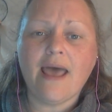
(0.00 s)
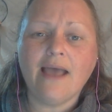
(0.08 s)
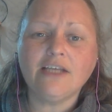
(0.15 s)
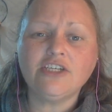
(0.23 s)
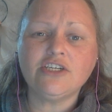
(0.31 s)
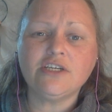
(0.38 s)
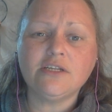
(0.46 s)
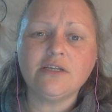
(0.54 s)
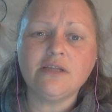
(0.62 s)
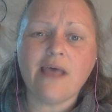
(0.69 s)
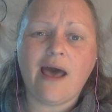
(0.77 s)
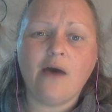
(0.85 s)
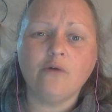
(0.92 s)
action
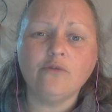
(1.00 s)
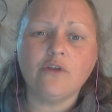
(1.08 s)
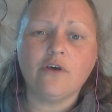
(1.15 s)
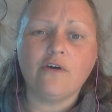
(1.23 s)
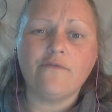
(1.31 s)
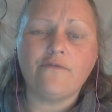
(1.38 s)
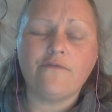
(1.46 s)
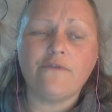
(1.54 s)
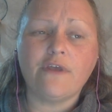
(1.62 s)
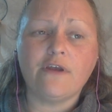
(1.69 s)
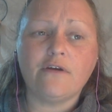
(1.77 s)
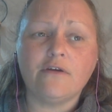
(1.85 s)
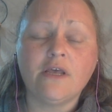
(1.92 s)
out of
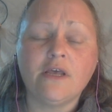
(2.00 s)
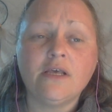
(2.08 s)
fear.